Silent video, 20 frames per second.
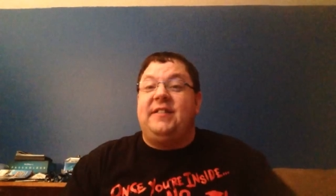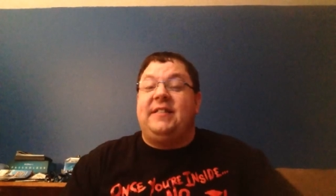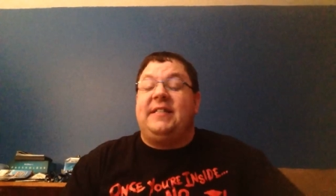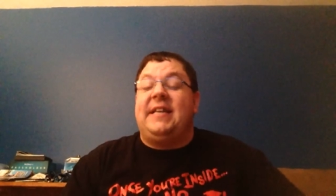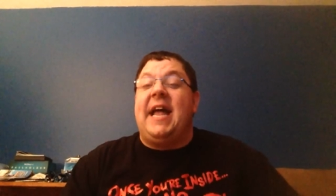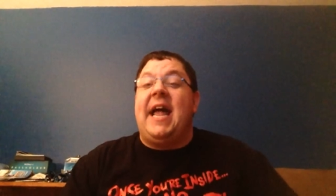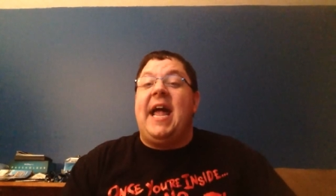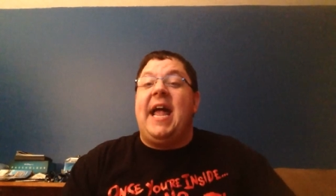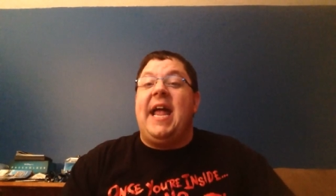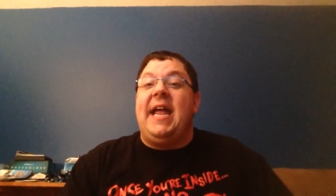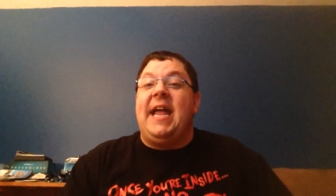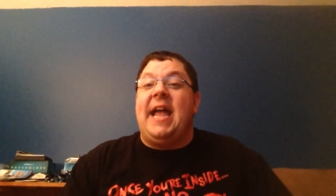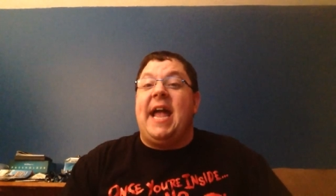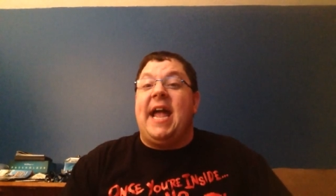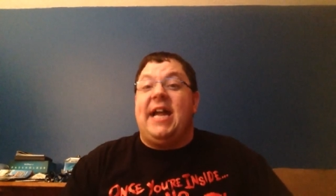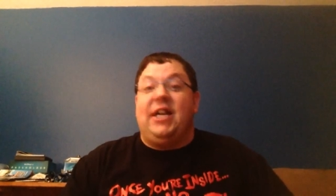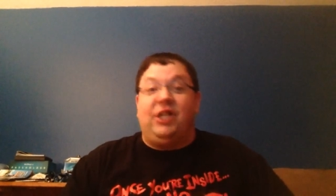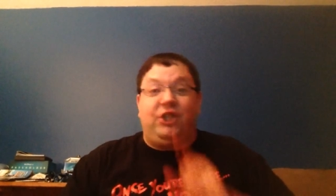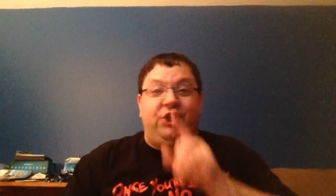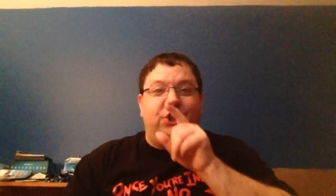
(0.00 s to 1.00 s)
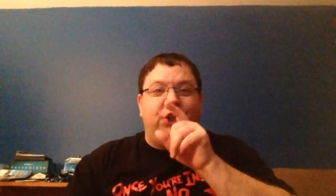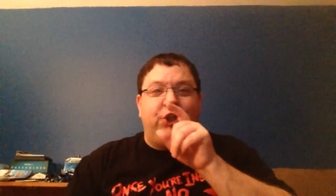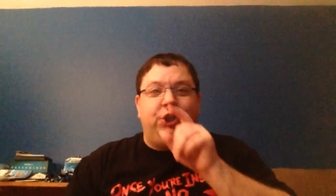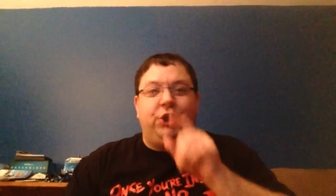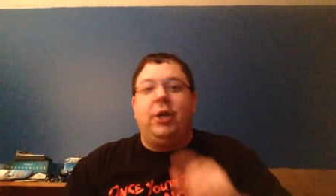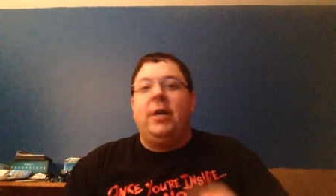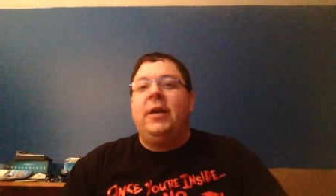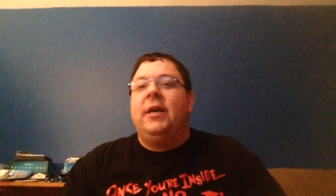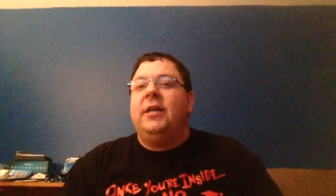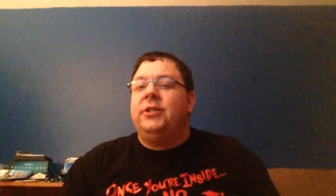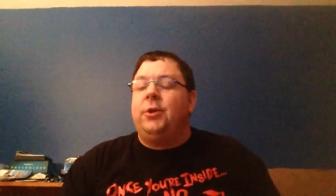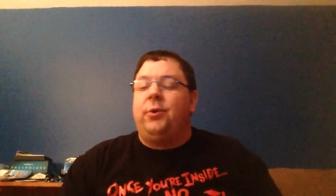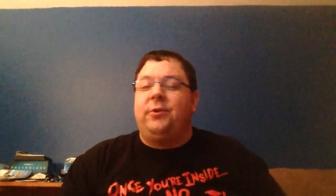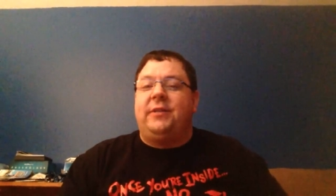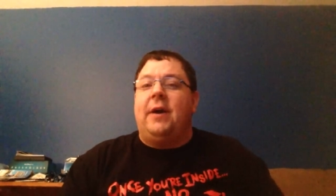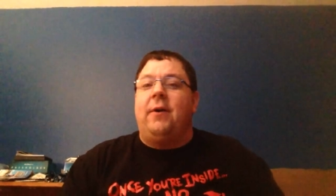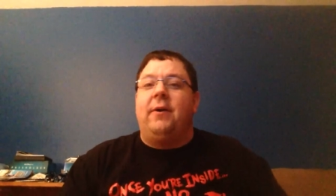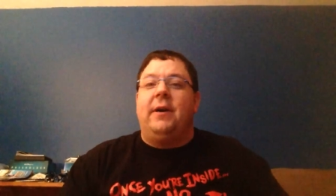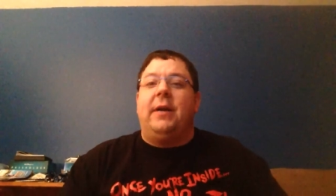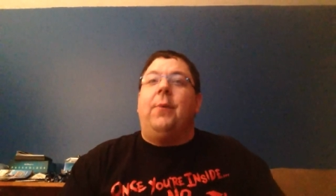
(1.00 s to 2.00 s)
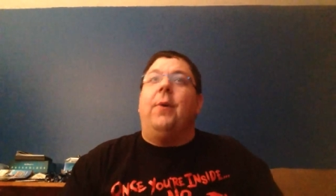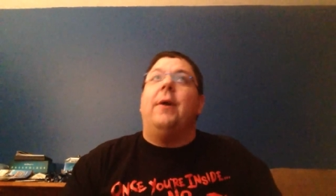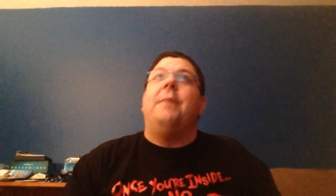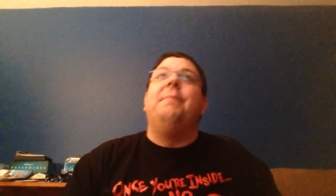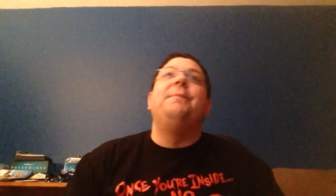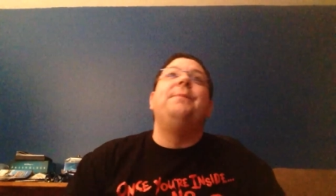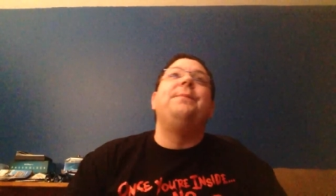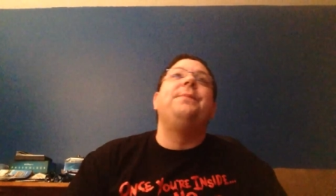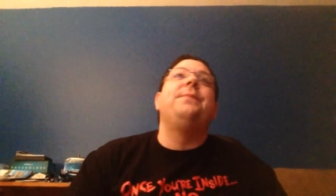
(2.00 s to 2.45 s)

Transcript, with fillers: to stay a shh, shh don't tell anyone.